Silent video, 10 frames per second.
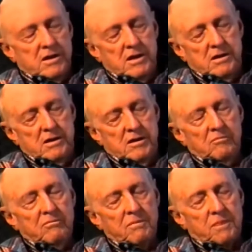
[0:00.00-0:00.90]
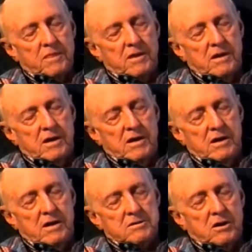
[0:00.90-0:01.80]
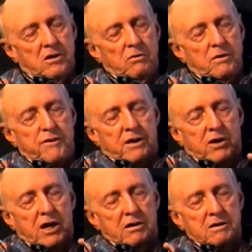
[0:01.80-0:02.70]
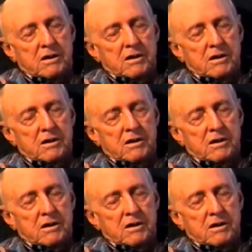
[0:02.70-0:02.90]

And so we figured, well,